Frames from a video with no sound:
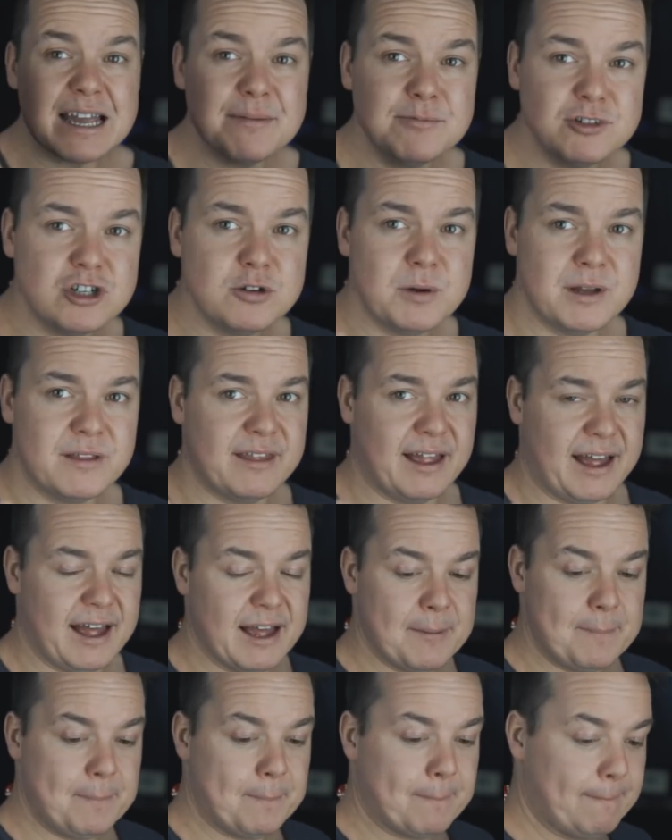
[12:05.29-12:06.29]
I'm doing
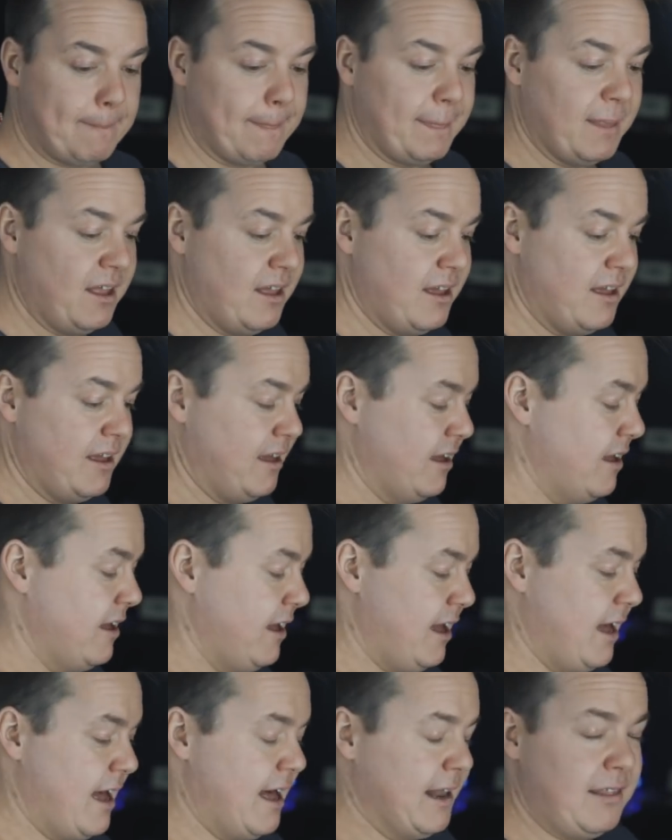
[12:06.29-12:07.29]
that,
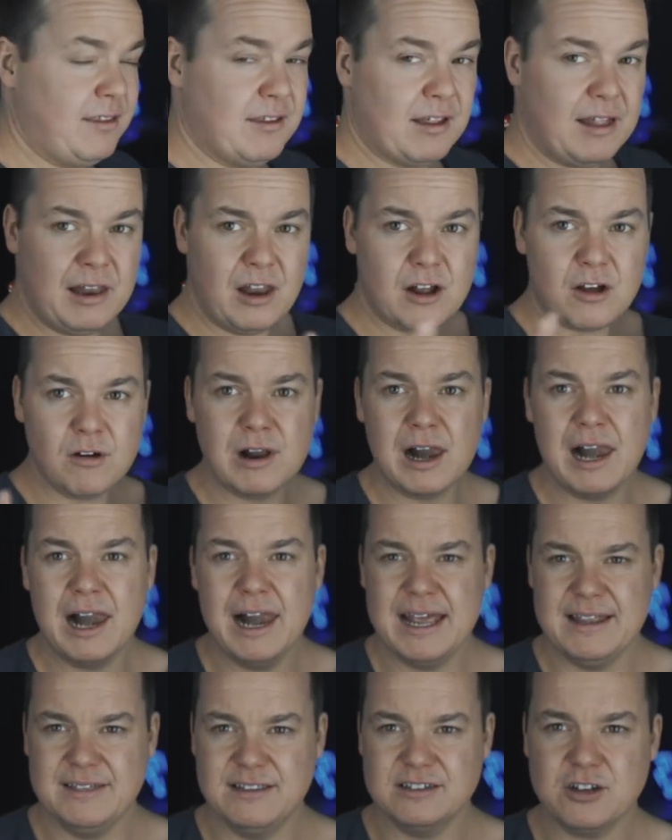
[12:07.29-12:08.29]
and look how
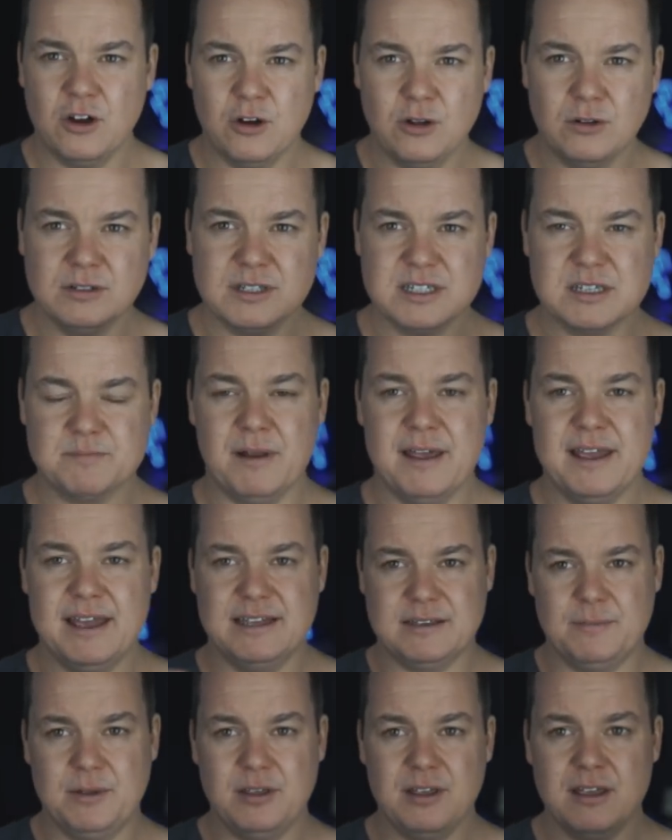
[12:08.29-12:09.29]
clean this whole display
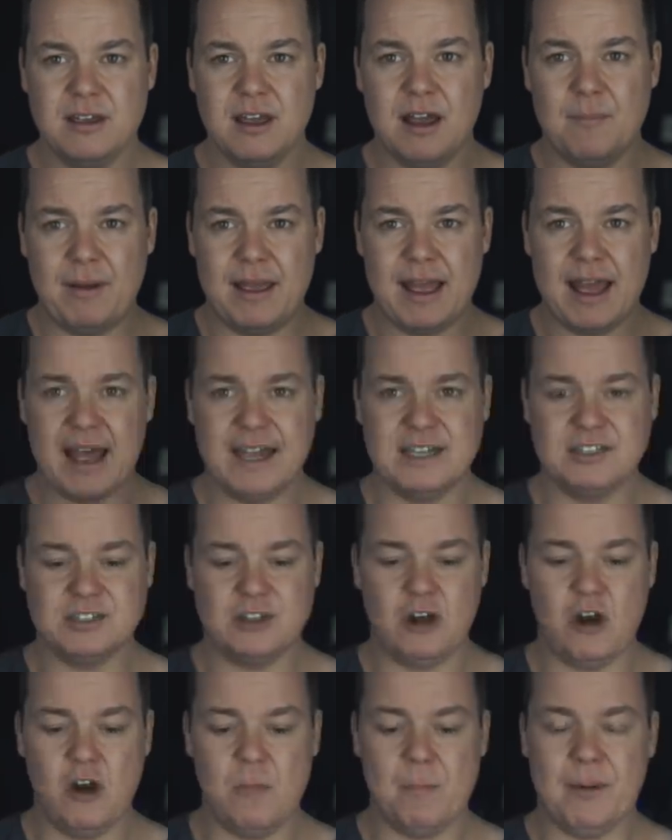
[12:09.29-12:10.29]
is. I'm here, my hands
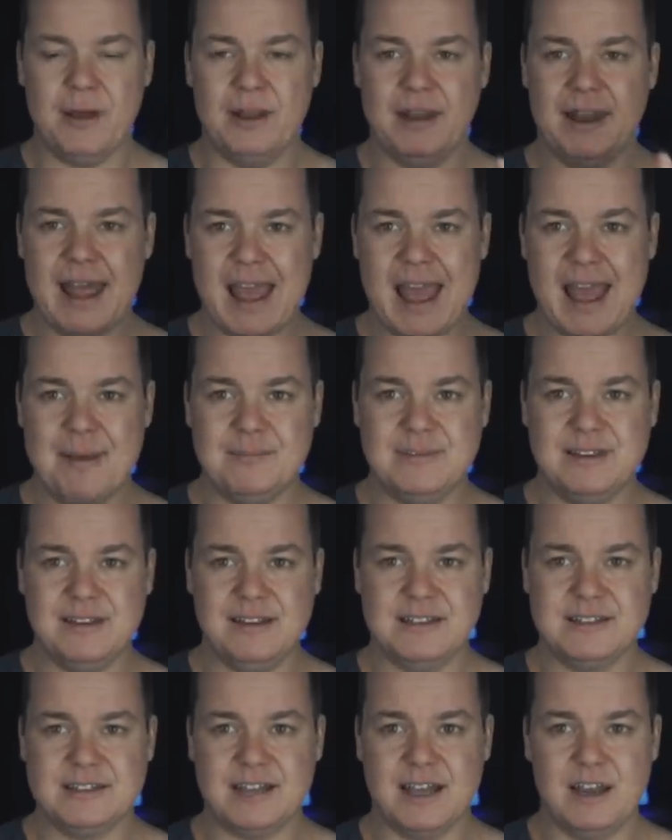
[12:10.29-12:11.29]
are open, empty
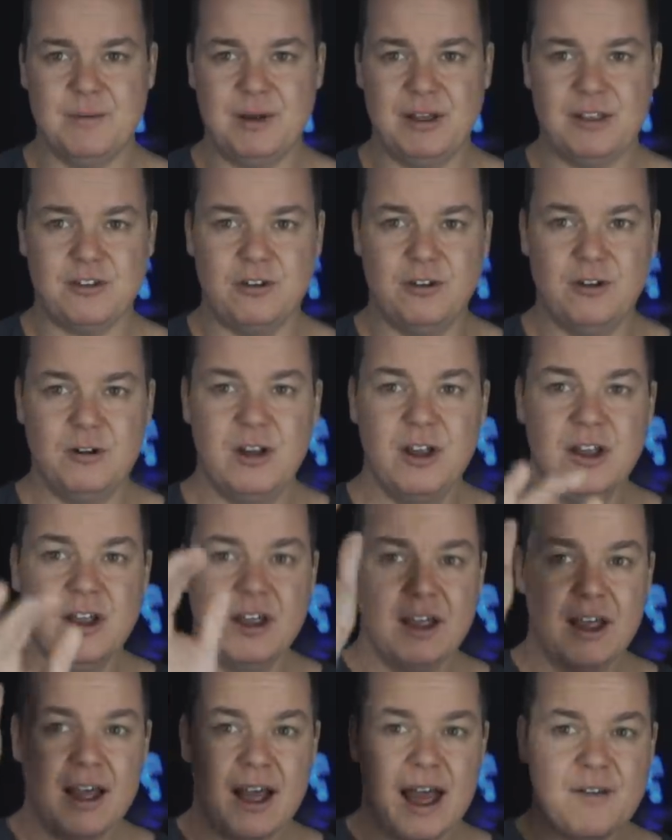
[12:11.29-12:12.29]
the entire way through.
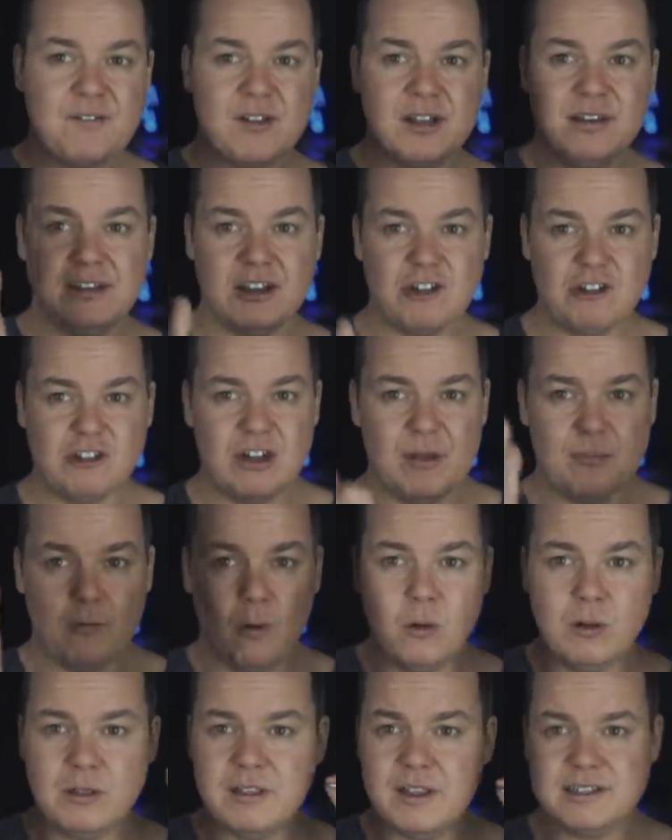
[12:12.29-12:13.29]
I've conditioned them,
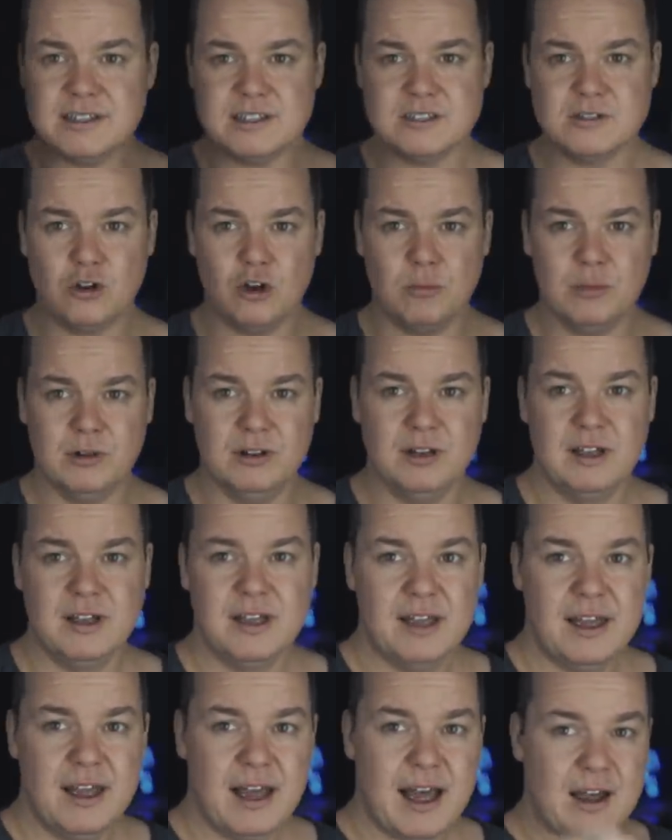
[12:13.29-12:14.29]
all this is normal.
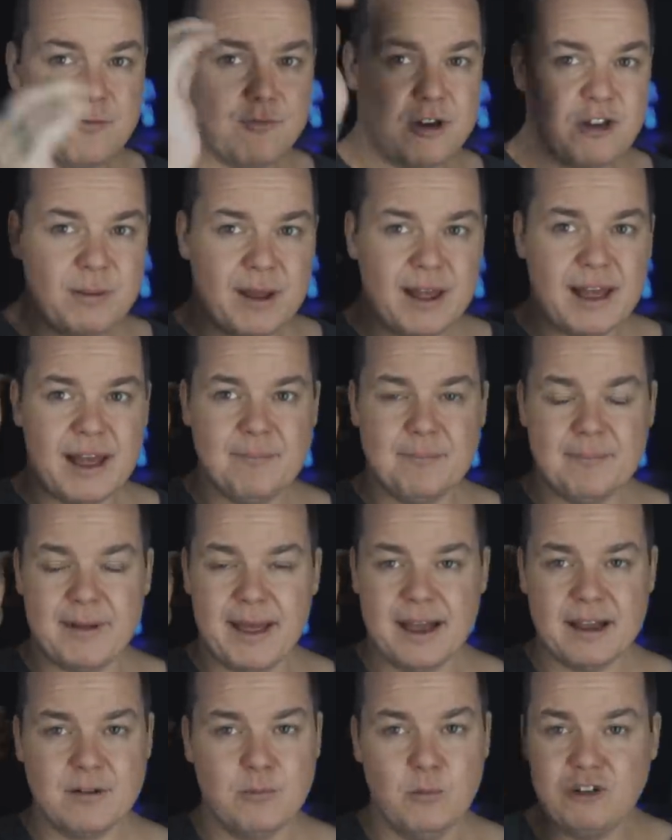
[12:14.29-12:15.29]
I've reached my hand
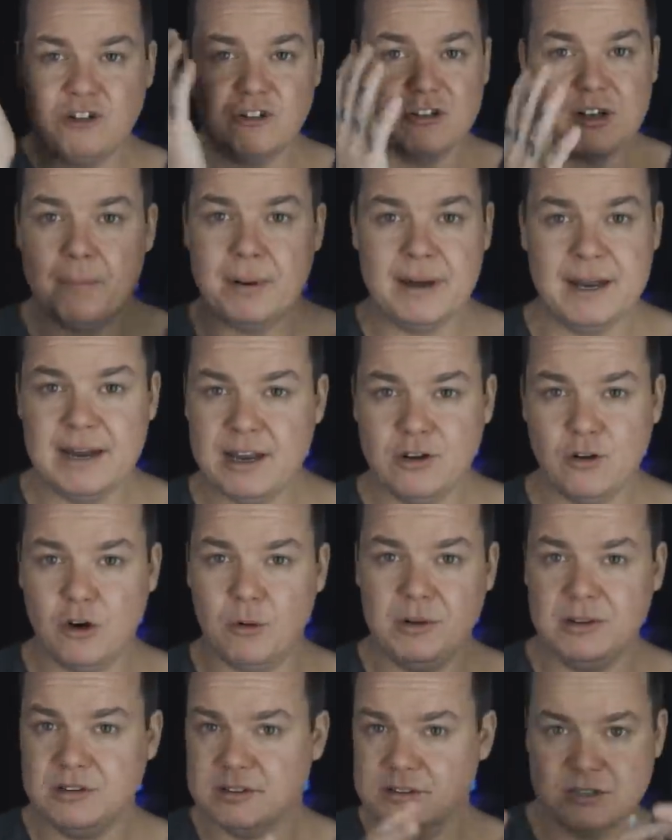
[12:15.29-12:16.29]
back, which is completely
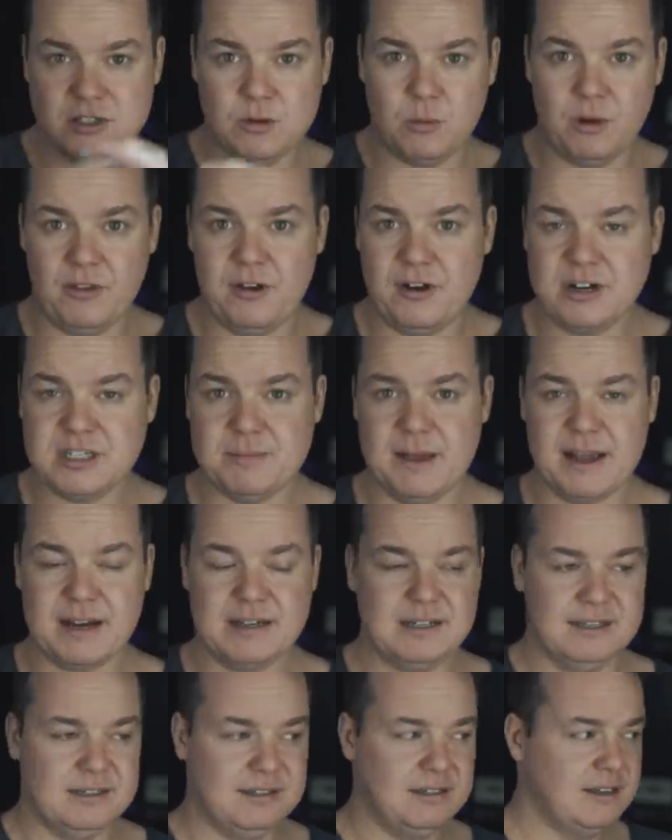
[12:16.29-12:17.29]
normal to what they're
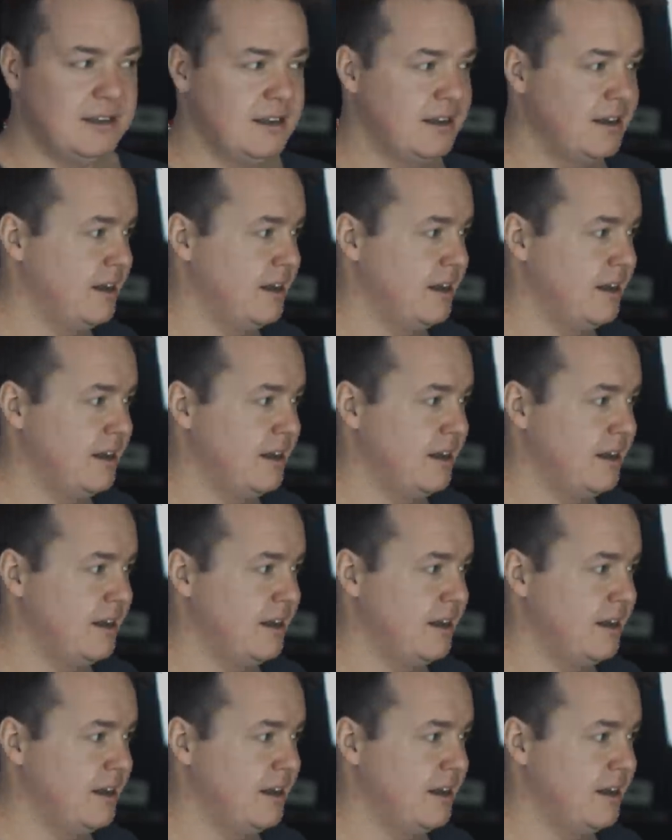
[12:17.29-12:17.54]
expecting.